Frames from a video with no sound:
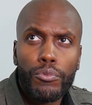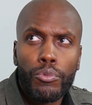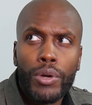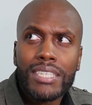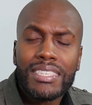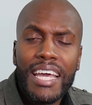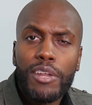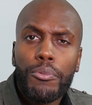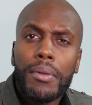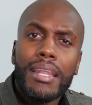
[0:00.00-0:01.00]
resonated
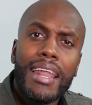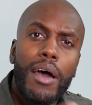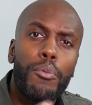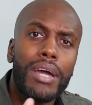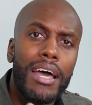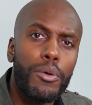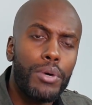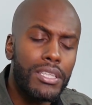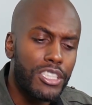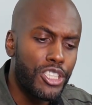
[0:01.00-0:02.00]
with me that I kind of
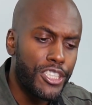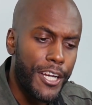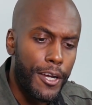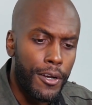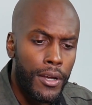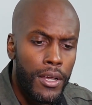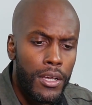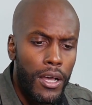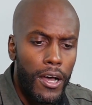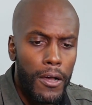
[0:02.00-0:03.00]
want to share.
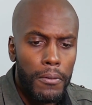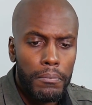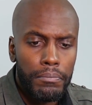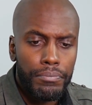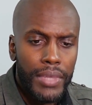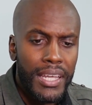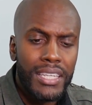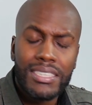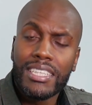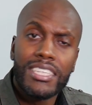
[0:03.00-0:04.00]
Um, and
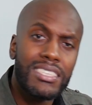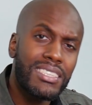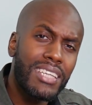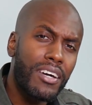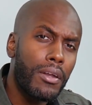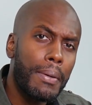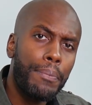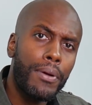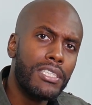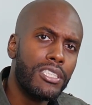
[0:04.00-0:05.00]
it's this is not going to be
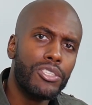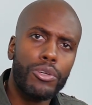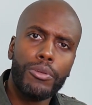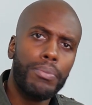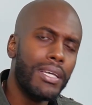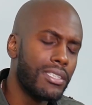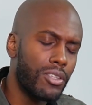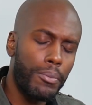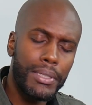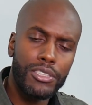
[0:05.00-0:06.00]
preachy, so the, please
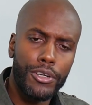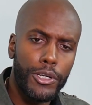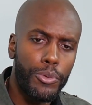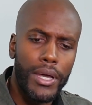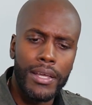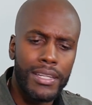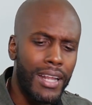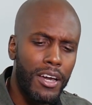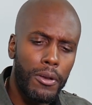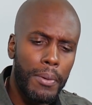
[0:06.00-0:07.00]
don't be turned away. They're
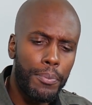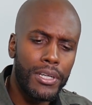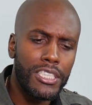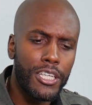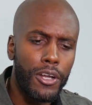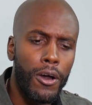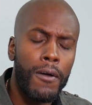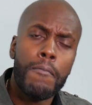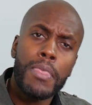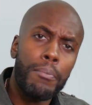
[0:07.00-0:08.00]
not going to be preachy at all.
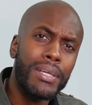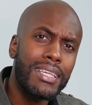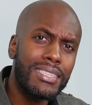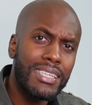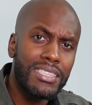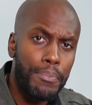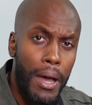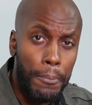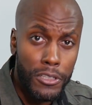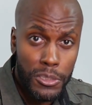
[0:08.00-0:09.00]
But this is
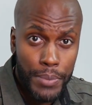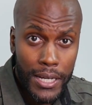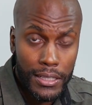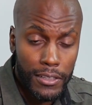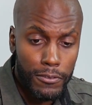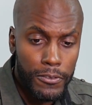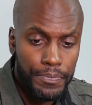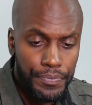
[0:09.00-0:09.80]
about perspective.